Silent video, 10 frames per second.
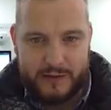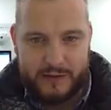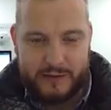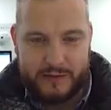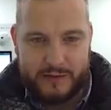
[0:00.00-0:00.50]

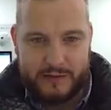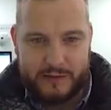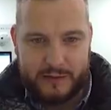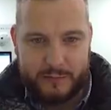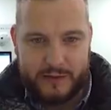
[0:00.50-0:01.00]

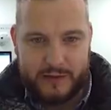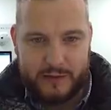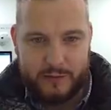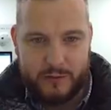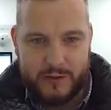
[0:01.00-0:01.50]

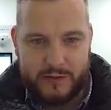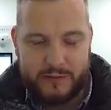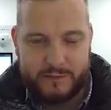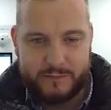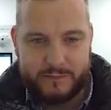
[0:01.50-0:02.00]

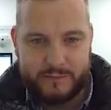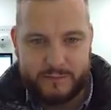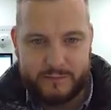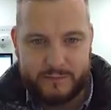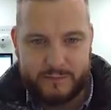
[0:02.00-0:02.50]

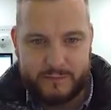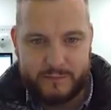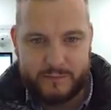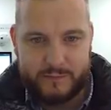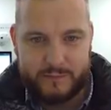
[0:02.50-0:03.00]

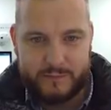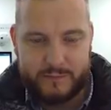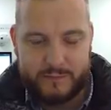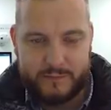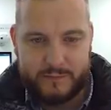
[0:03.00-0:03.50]

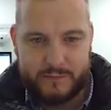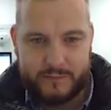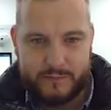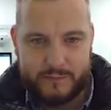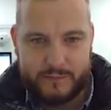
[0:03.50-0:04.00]

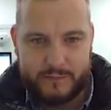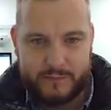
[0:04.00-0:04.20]
[no speech]